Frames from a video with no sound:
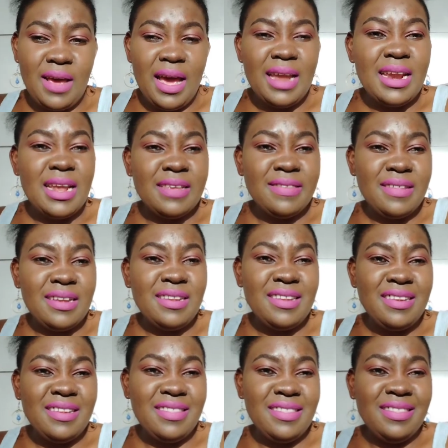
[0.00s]
an
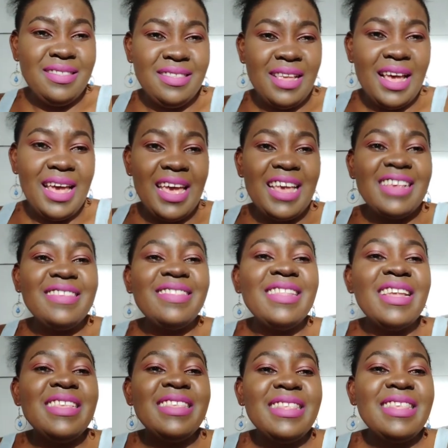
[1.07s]

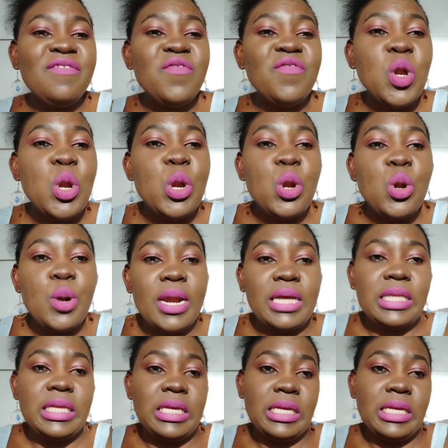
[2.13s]
extensive knowledge